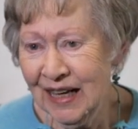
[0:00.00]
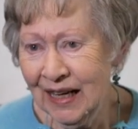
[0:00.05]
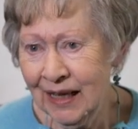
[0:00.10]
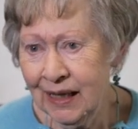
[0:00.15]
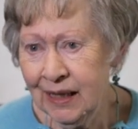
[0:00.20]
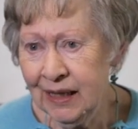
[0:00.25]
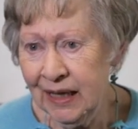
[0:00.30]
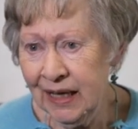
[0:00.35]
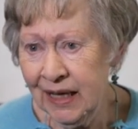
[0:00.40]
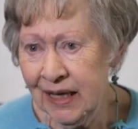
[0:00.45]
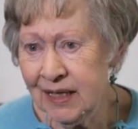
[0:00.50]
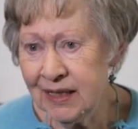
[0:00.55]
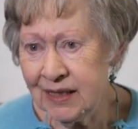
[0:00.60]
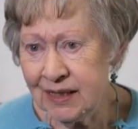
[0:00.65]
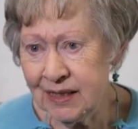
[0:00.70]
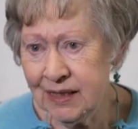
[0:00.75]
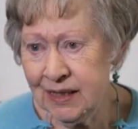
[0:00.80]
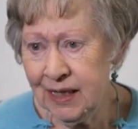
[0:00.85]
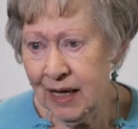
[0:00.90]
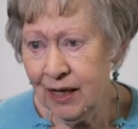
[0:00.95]
And he
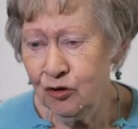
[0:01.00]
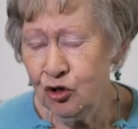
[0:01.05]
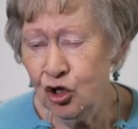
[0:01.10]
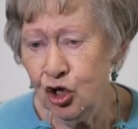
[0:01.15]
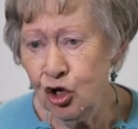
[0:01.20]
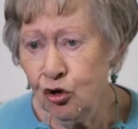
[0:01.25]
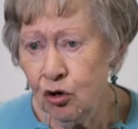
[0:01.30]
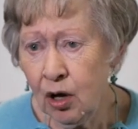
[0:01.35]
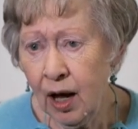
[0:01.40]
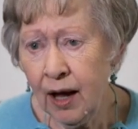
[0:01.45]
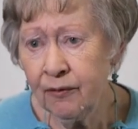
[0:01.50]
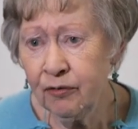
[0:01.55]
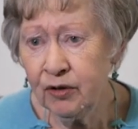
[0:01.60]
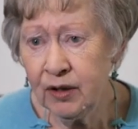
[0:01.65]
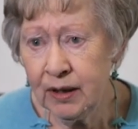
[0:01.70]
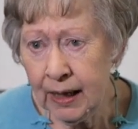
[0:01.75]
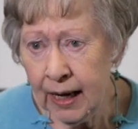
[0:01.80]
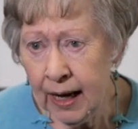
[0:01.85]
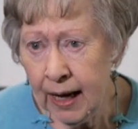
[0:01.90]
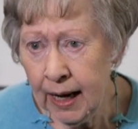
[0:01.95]
said, do you have a
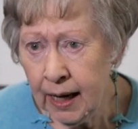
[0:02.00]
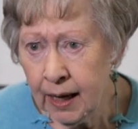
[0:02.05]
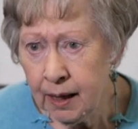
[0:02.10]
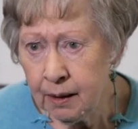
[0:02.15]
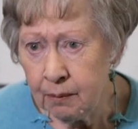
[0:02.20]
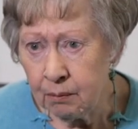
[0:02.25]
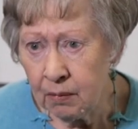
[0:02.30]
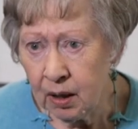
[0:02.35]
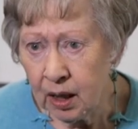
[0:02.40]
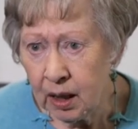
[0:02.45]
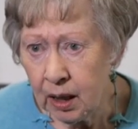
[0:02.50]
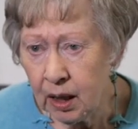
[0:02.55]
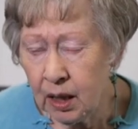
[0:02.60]
name?